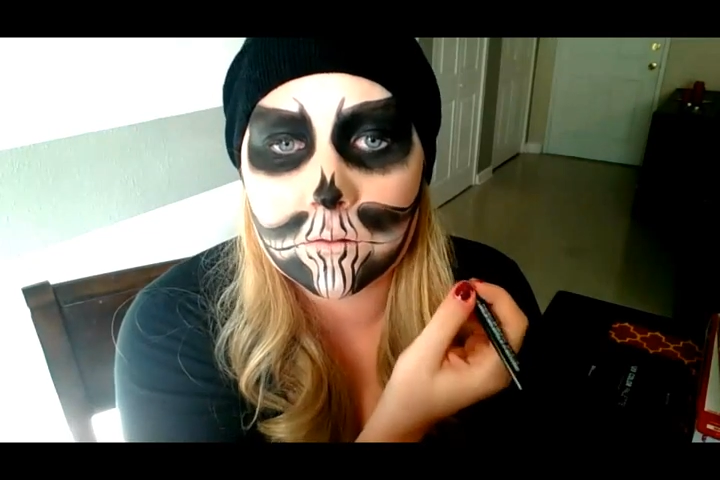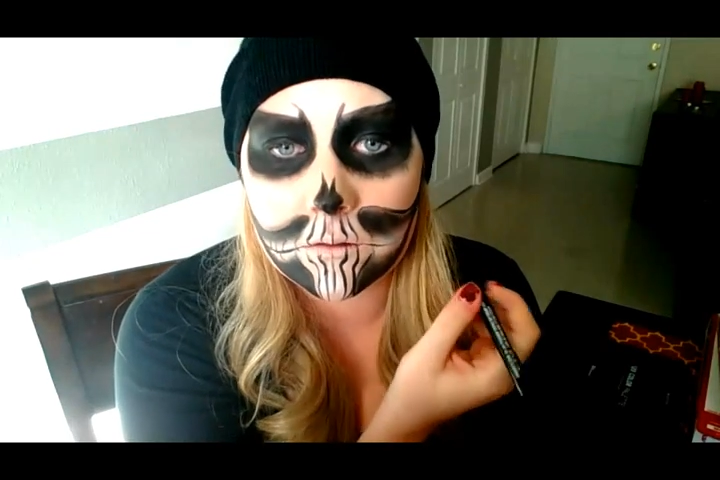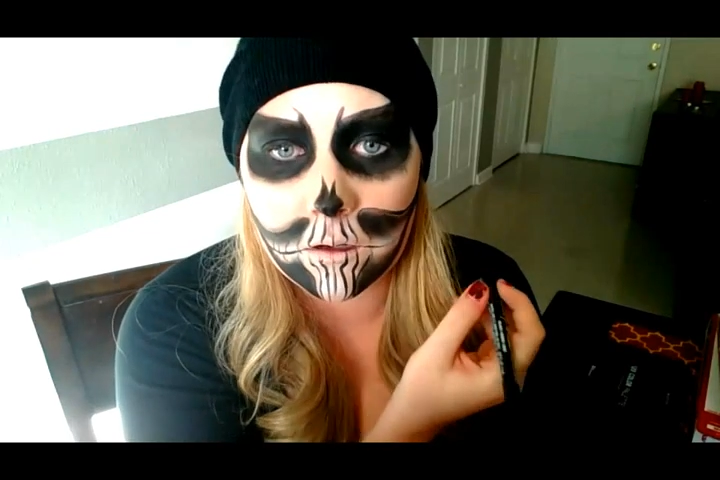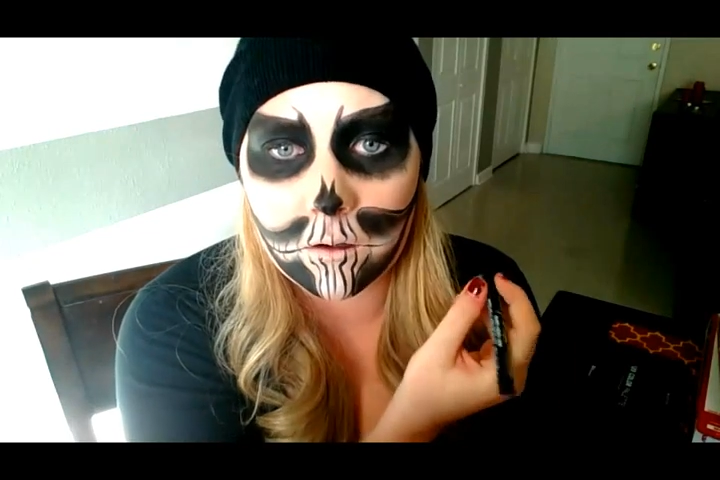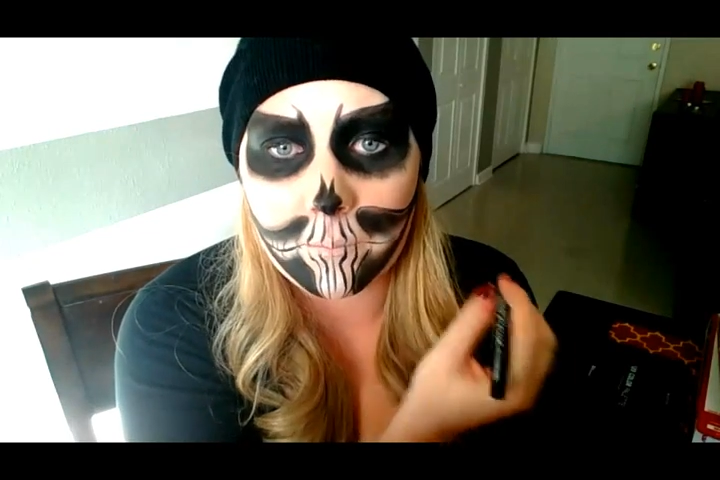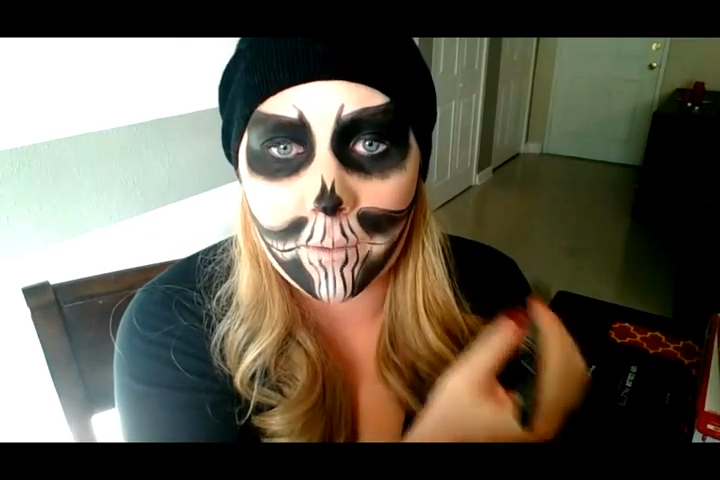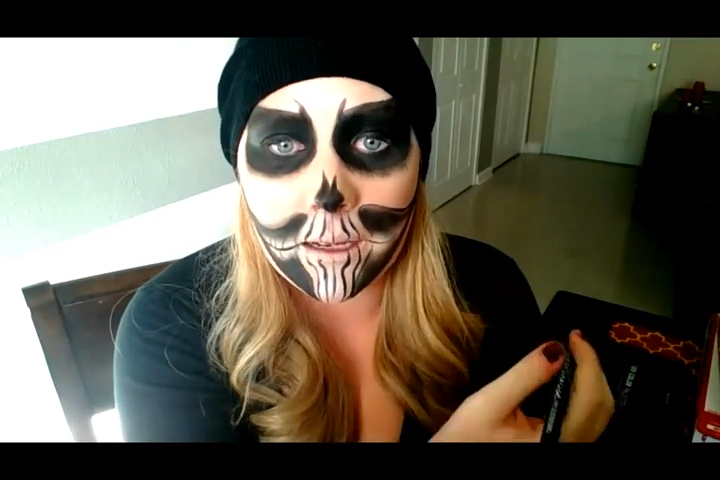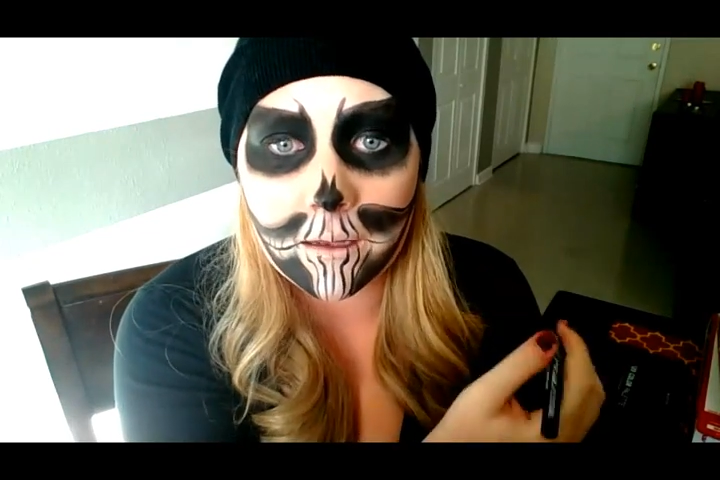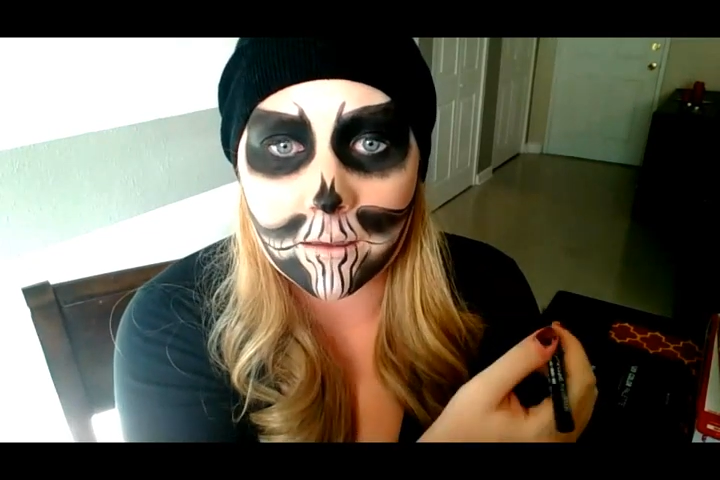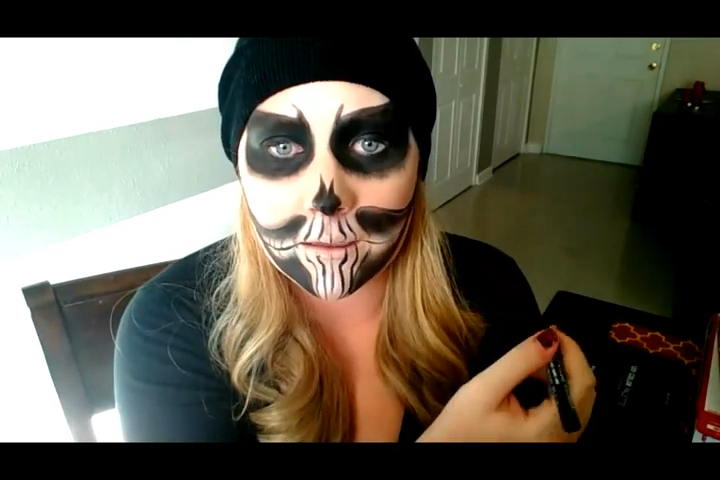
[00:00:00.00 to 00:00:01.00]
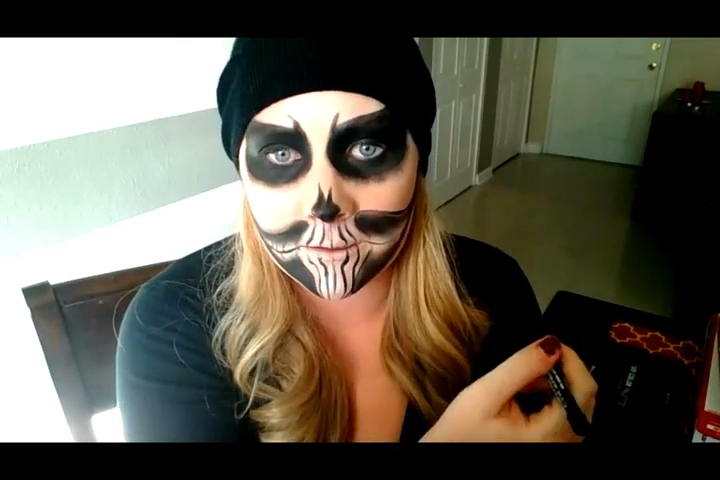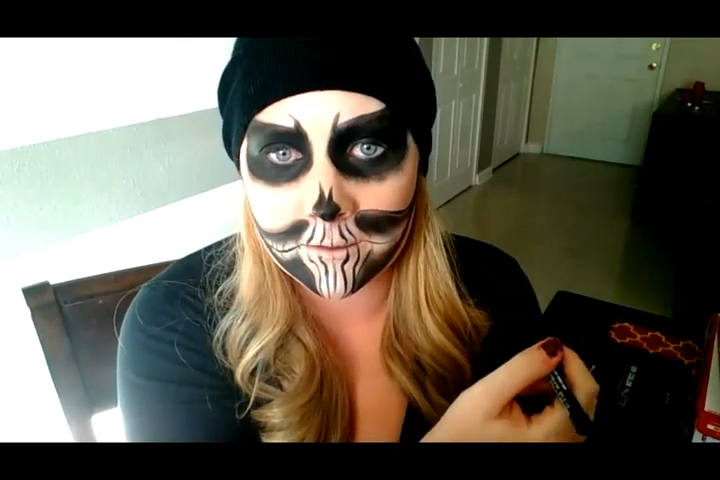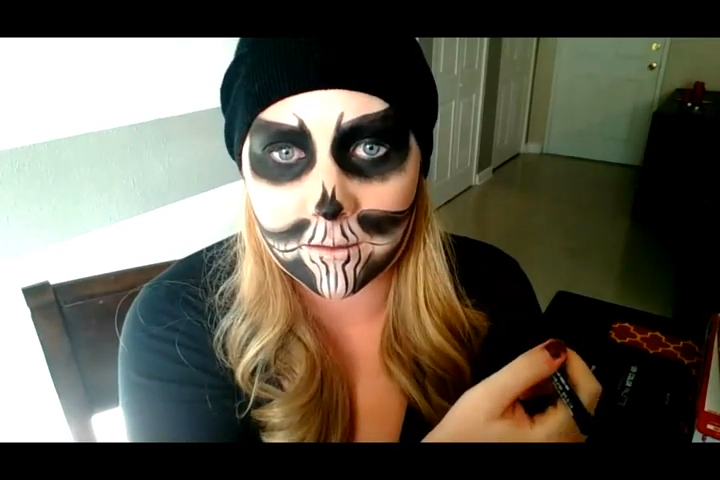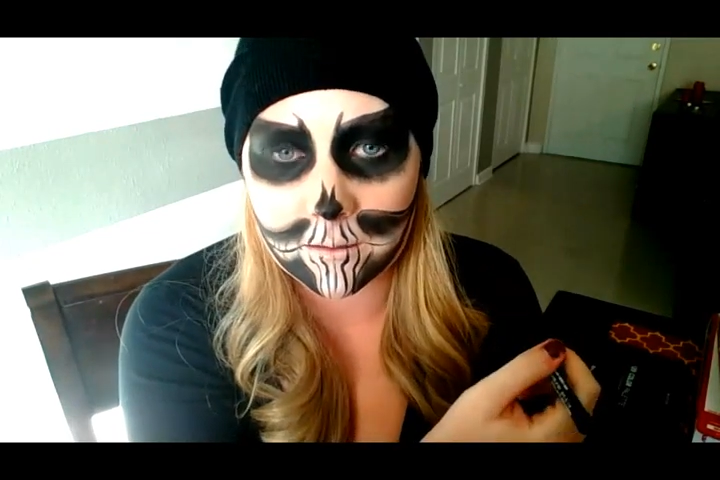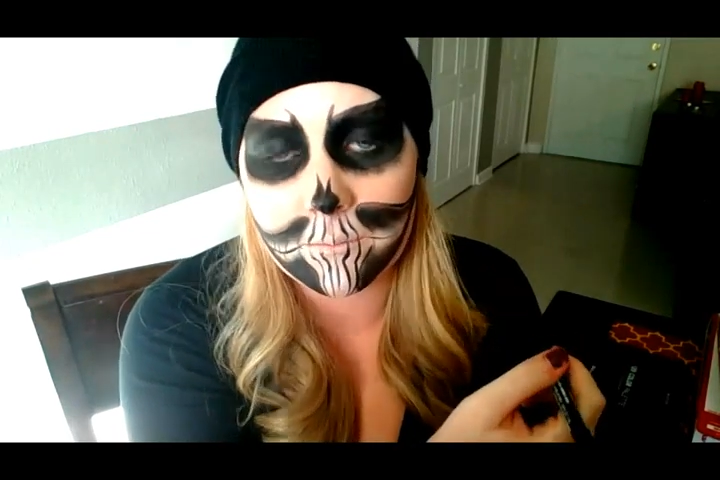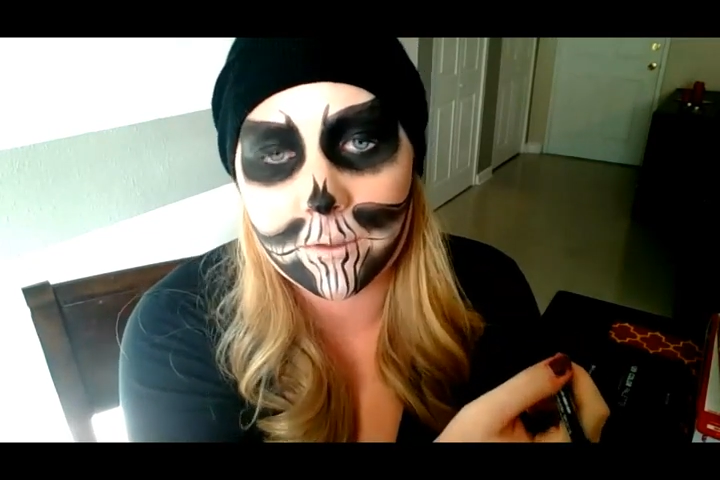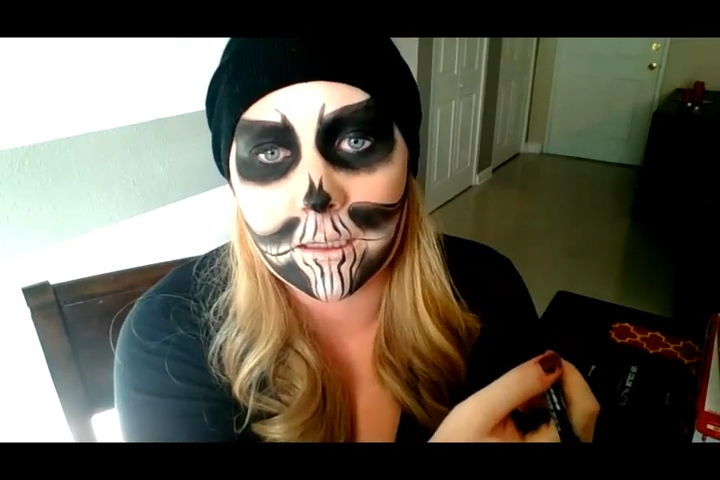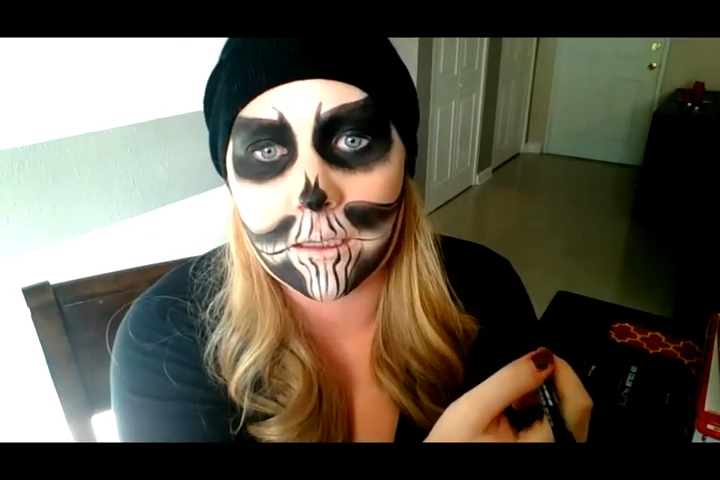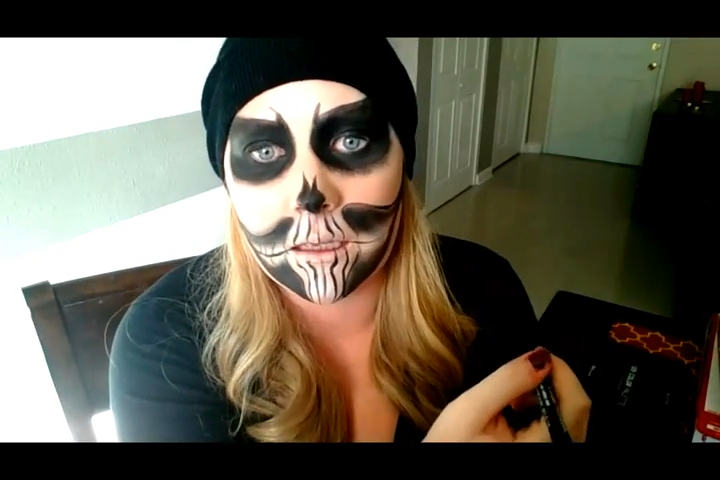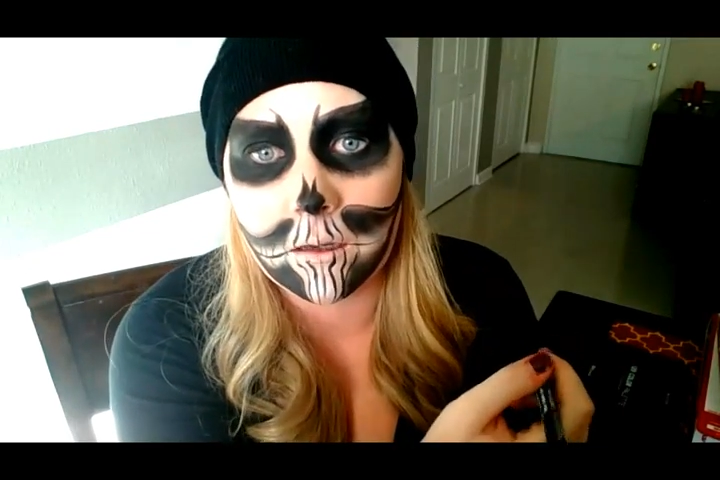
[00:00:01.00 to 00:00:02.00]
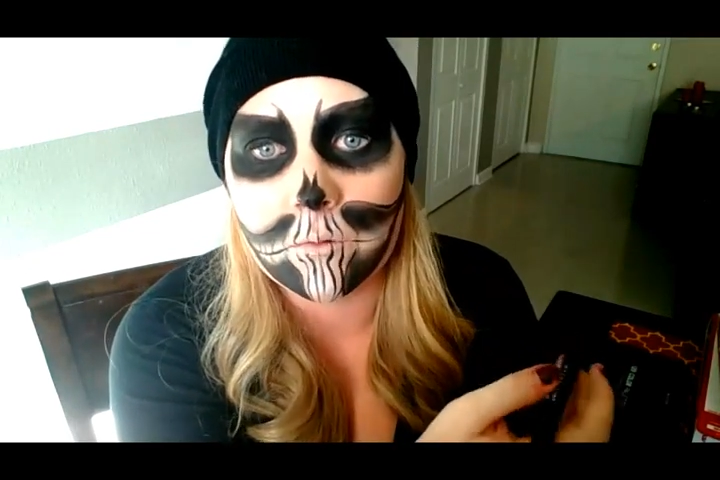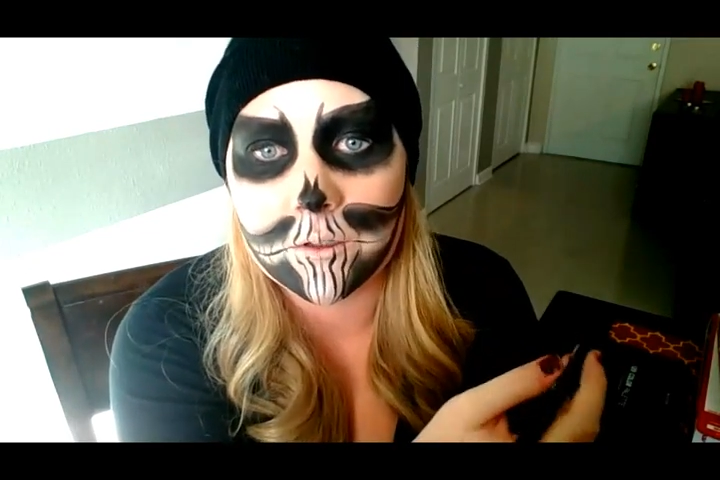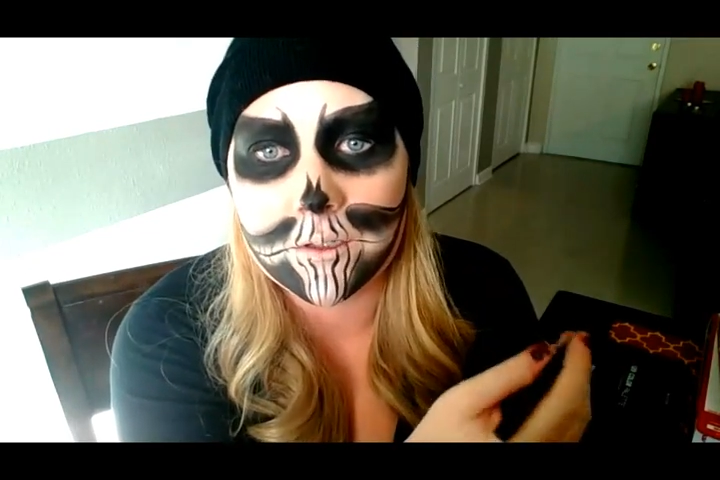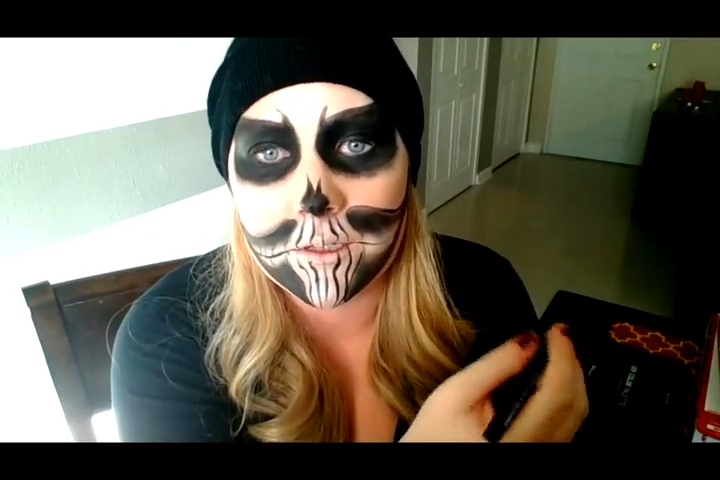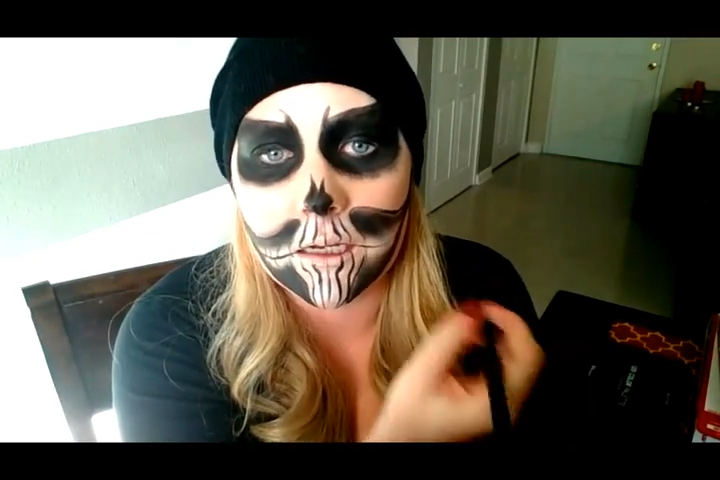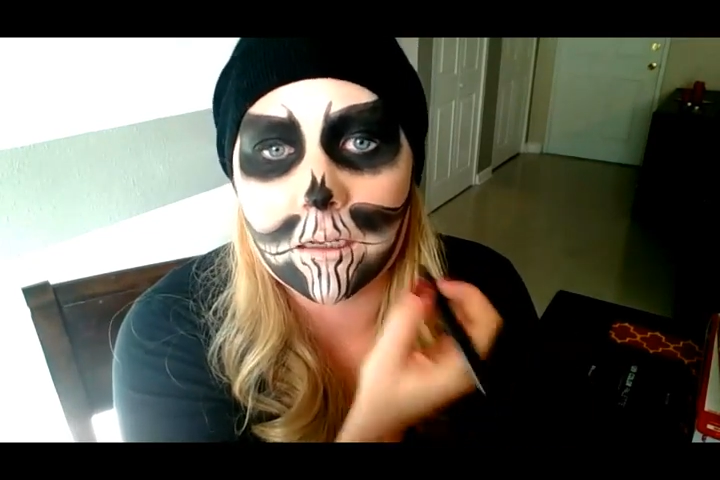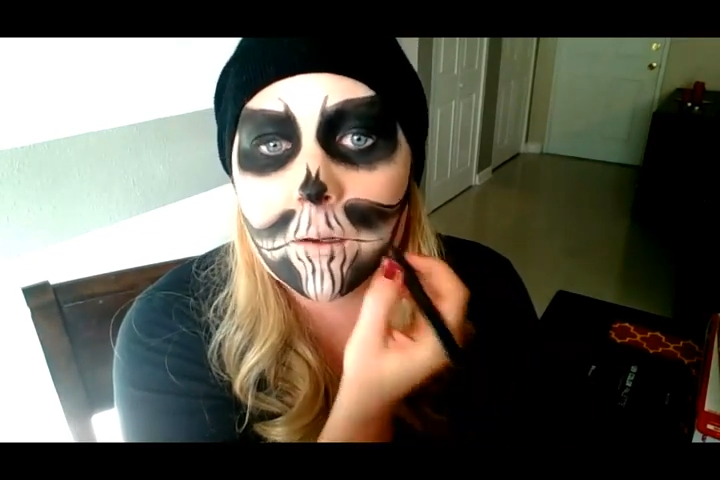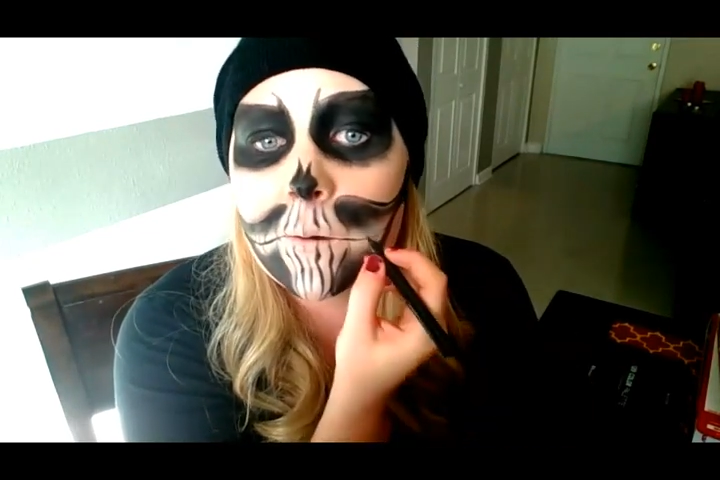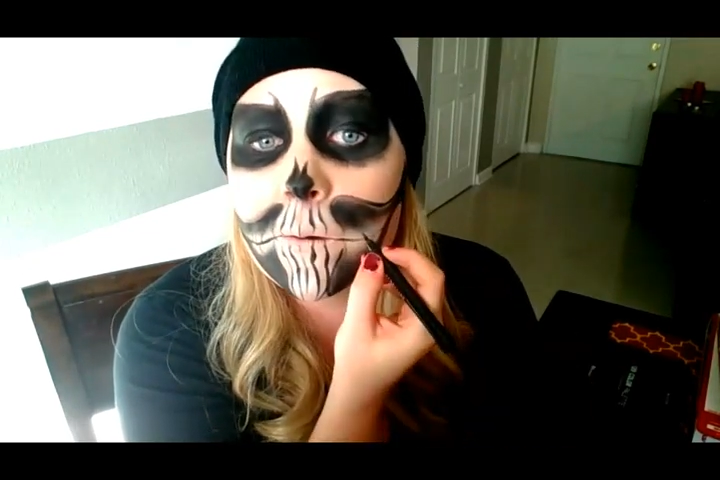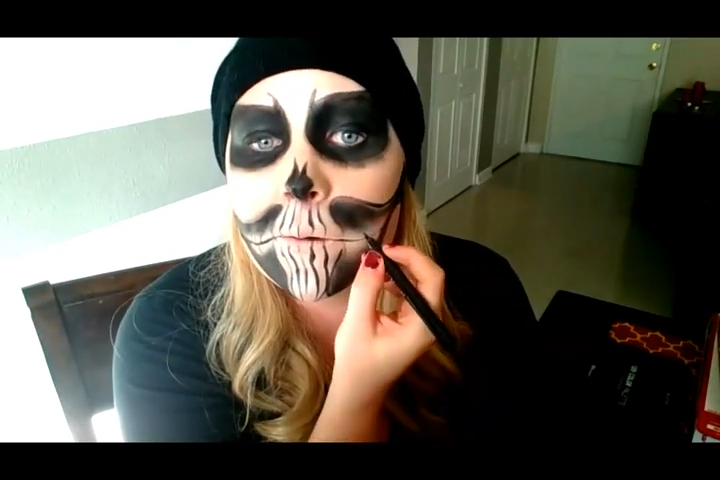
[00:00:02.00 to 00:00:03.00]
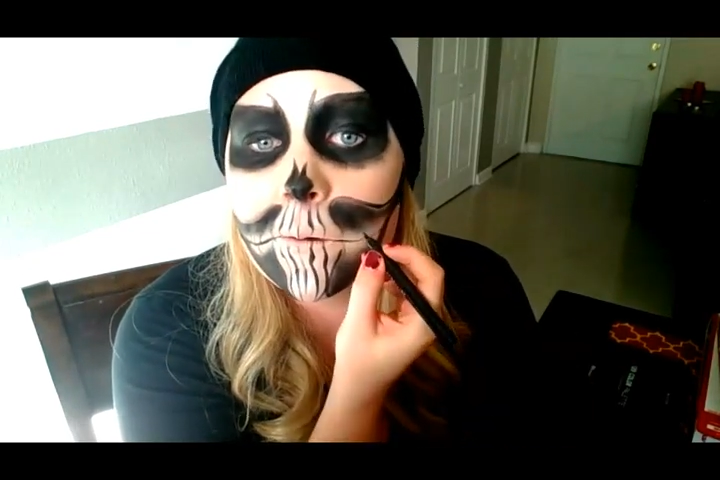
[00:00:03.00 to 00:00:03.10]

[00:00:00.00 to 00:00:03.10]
So my eyeliner is completely almost done.